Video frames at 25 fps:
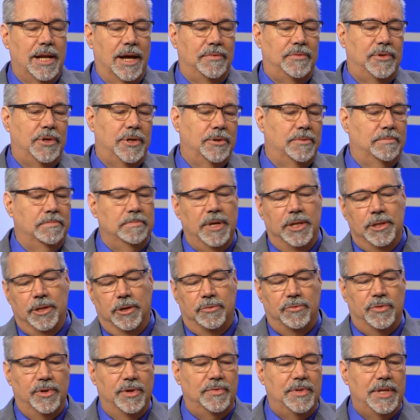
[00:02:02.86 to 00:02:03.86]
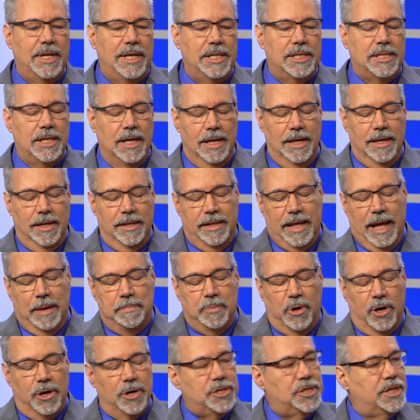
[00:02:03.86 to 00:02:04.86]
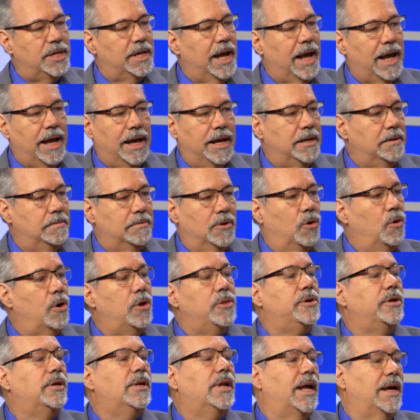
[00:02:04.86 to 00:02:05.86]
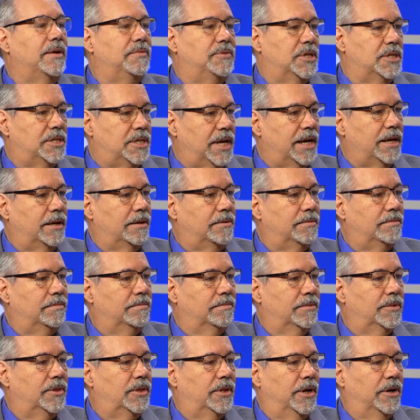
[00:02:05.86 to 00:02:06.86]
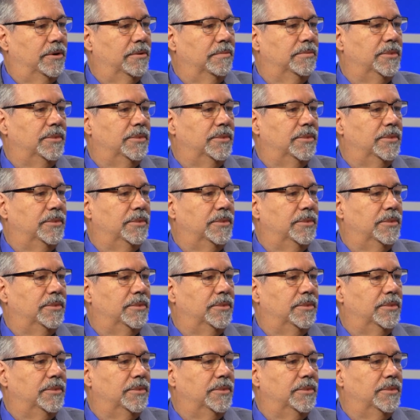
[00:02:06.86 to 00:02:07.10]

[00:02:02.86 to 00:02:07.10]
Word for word: nephew in their 50s, that person had all their life to take their